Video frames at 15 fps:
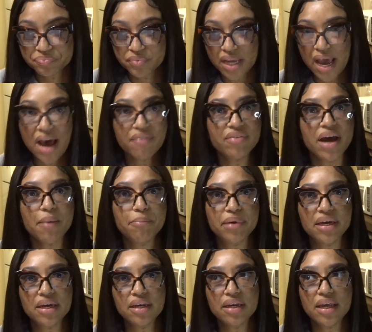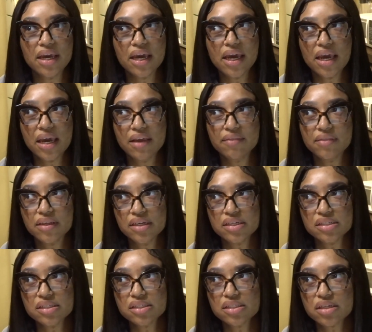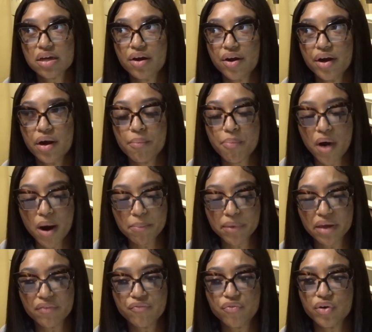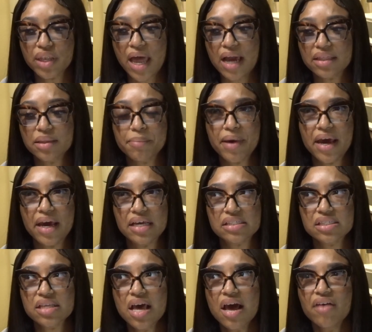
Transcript: I've not been in this current apartment for like the past